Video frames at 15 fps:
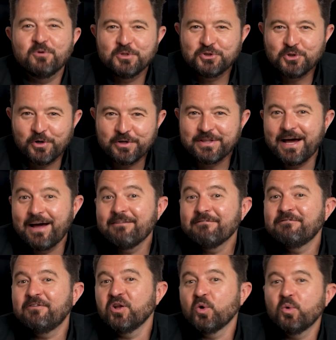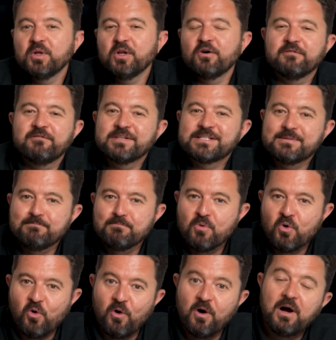you enjoyed that, follow along for some
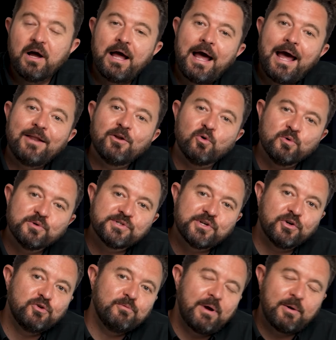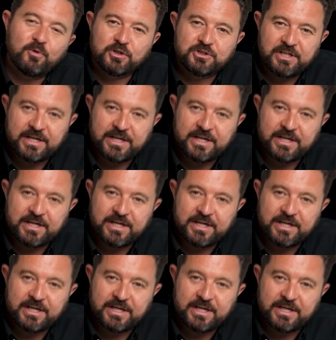more. And also, you may want to